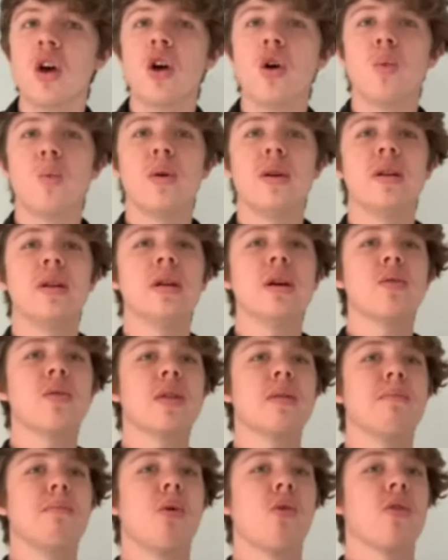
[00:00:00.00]
When dealing with
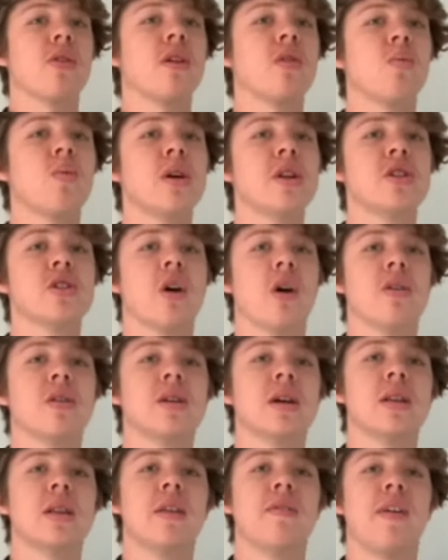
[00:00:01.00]
more than one charge,
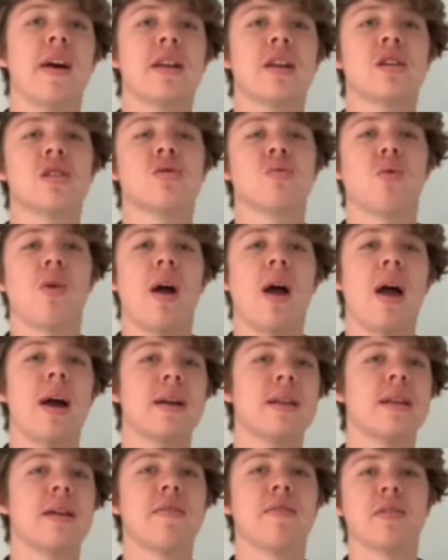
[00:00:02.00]
the vectors will
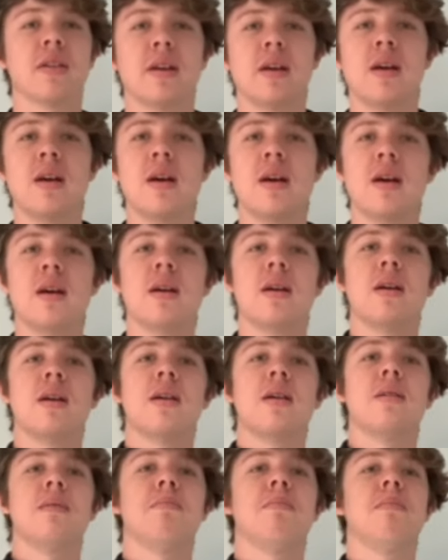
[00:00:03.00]
act differently
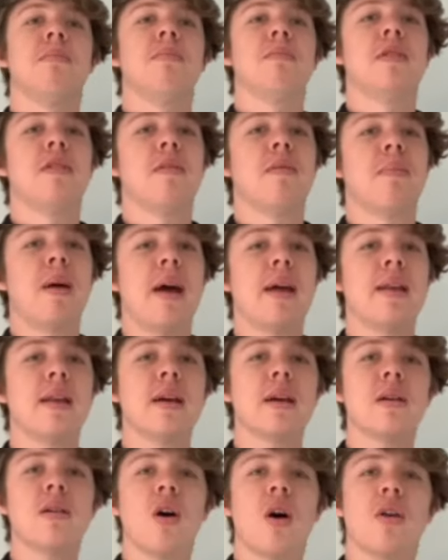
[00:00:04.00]

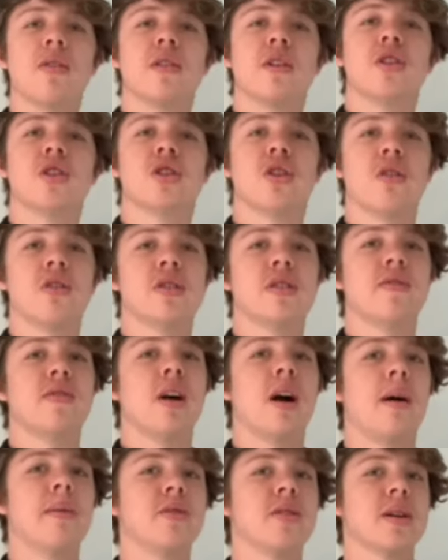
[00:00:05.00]
depending on the charge of the
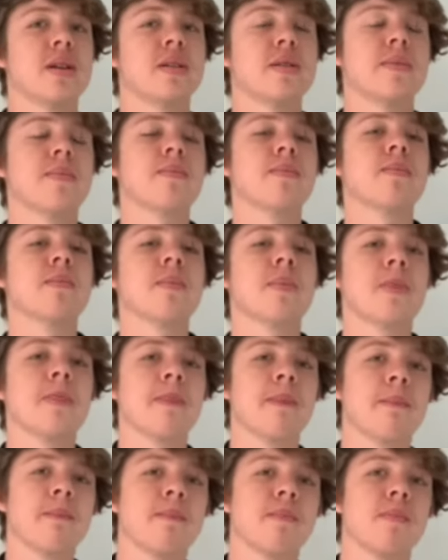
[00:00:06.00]
object.
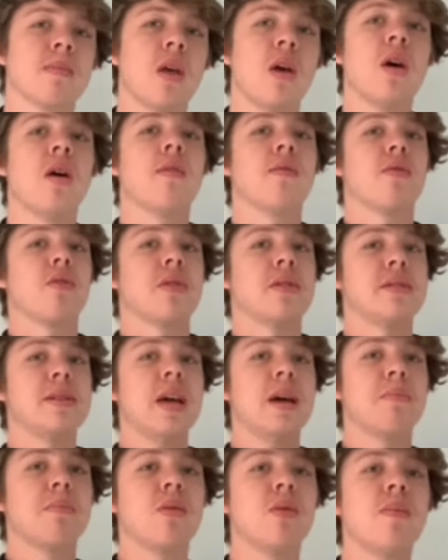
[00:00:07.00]
For
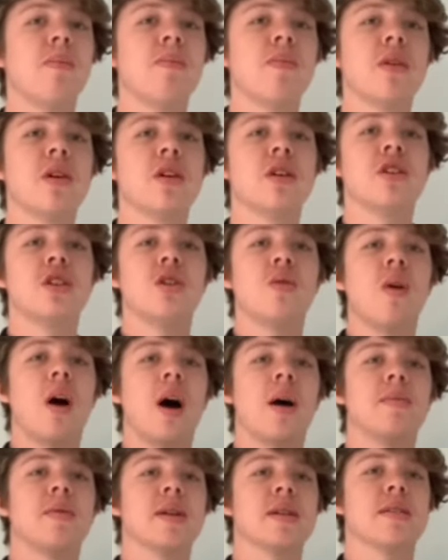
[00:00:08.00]
example, two
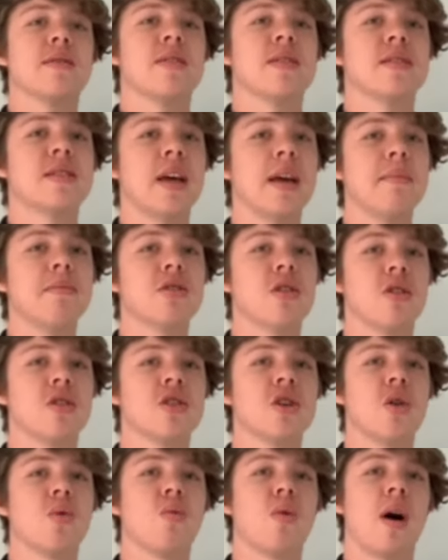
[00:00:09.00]
objects of the same charge
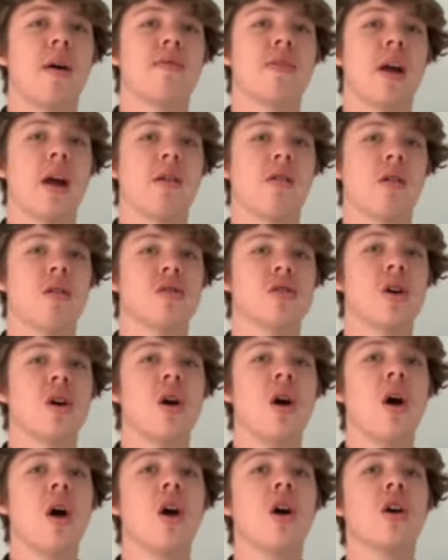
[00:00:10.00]
will have their arrows
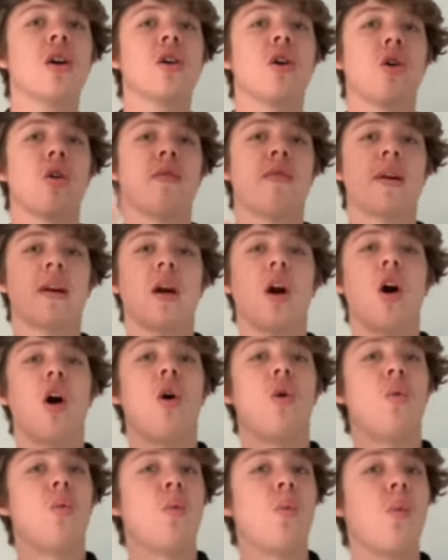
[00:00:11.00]
curving
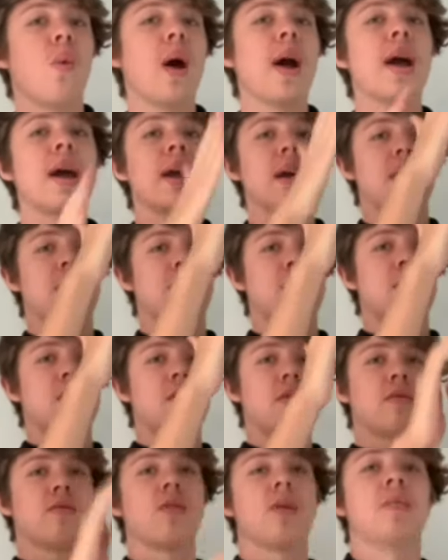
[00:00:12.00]
away
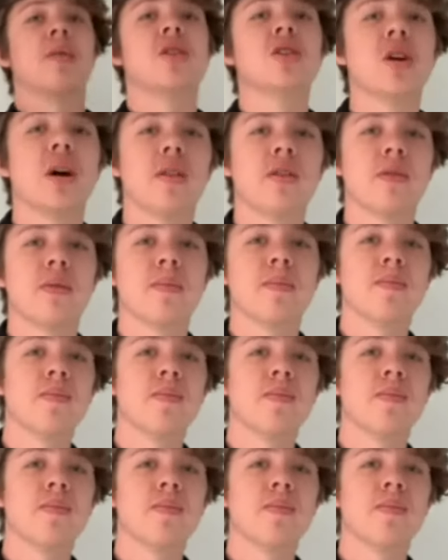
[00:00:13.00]
from each other.